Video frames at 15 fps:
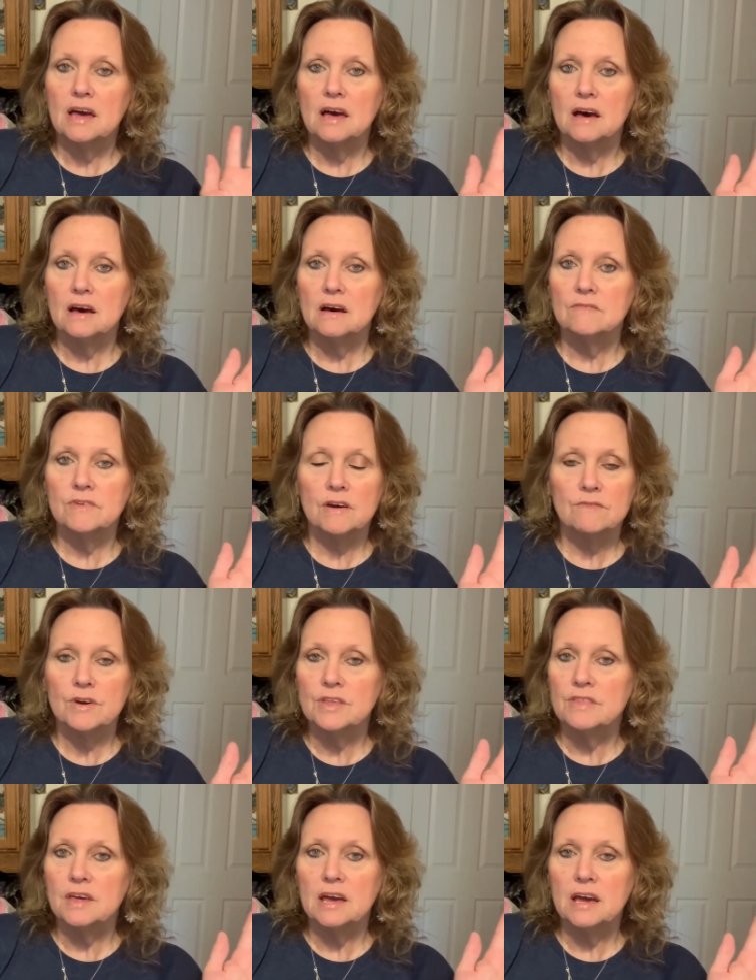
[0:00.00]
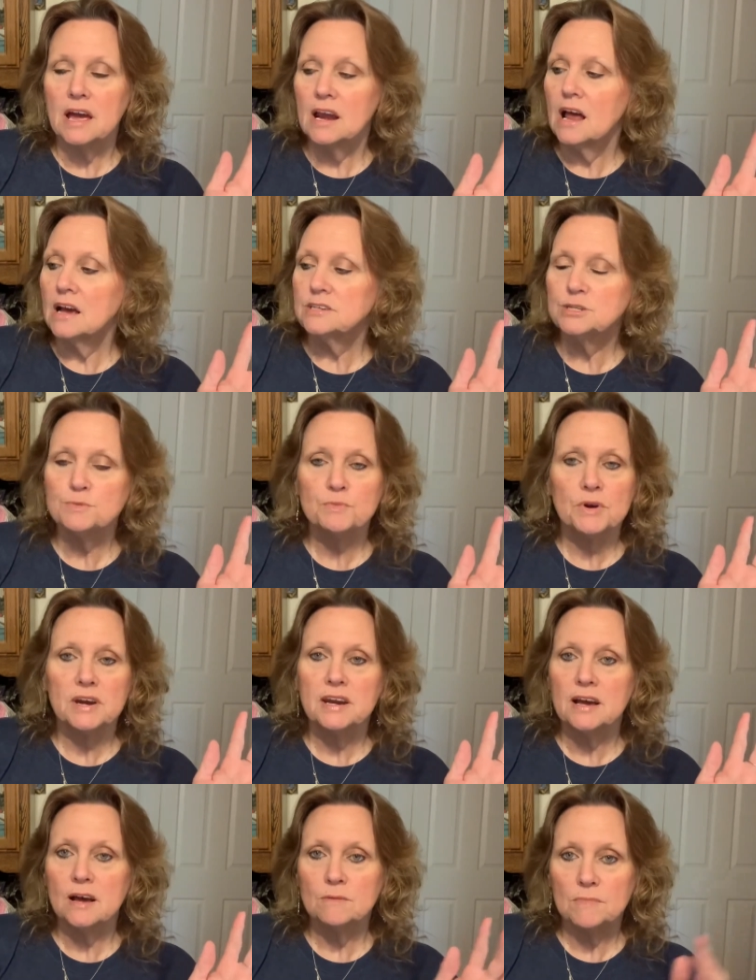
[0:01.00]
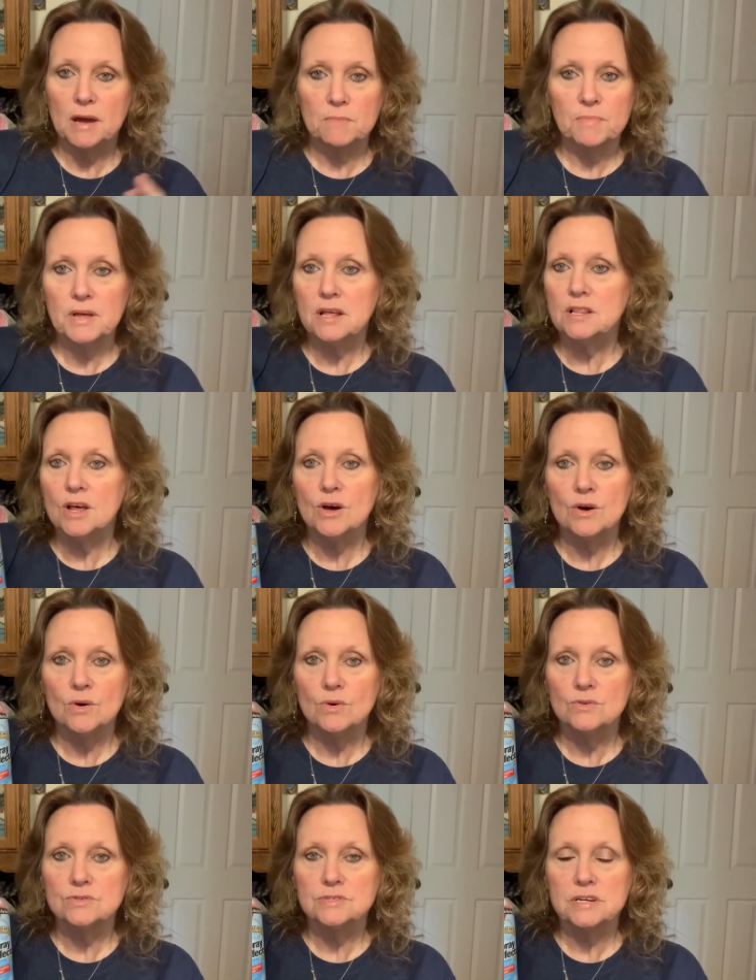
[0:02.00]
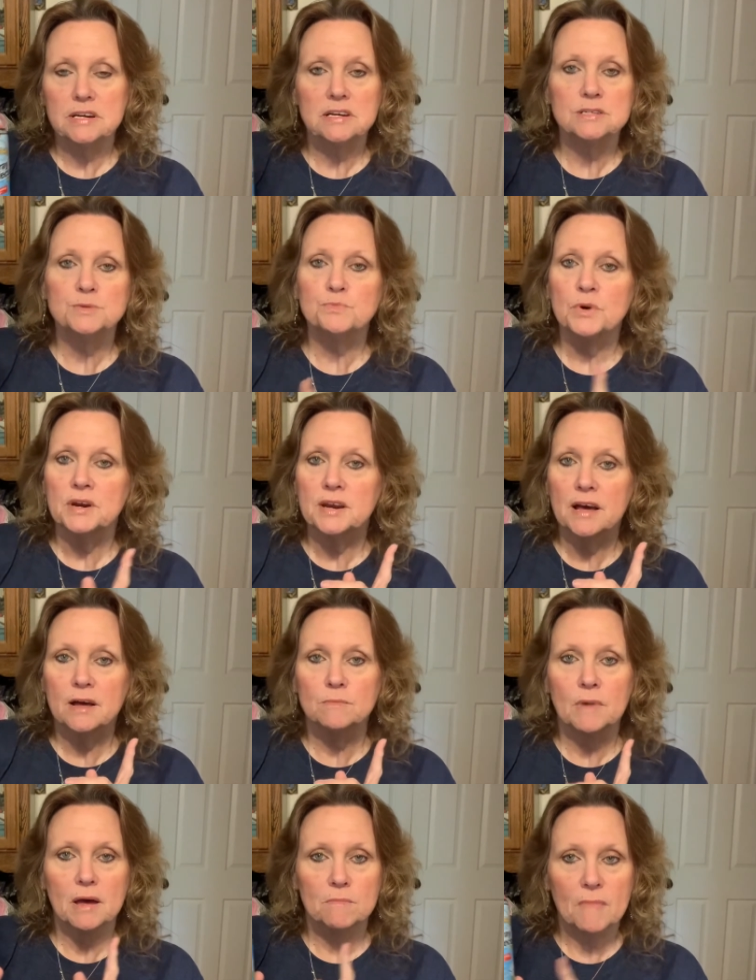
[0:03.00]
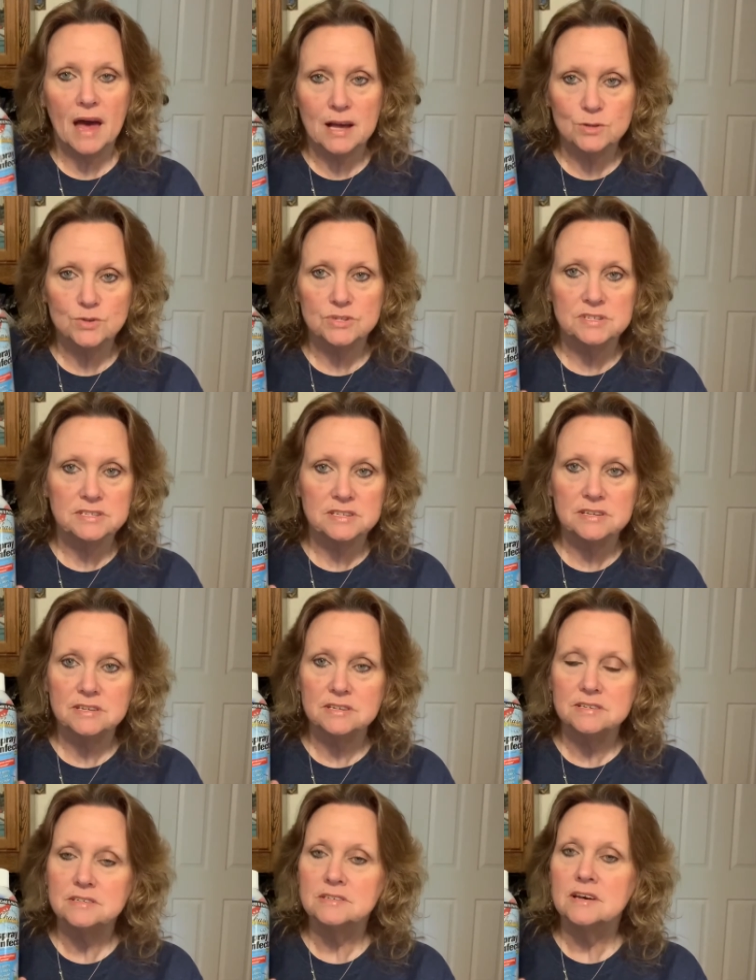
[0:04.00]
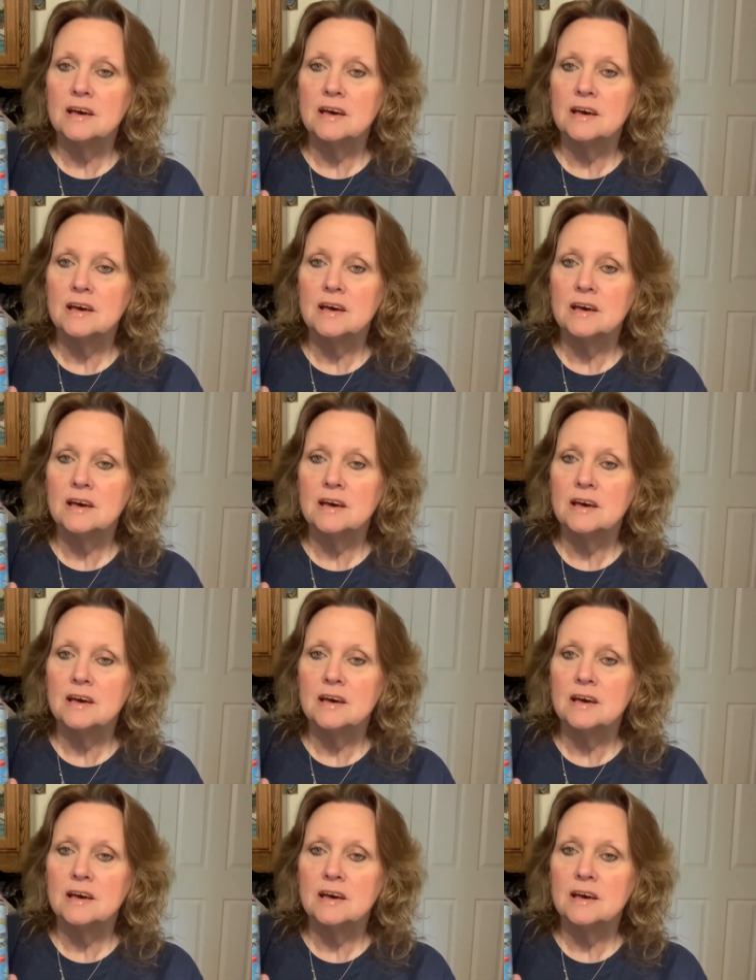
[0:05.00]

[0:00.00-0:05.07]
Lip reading: of everything, and I spray down my pillows, and I spray down my mattresses,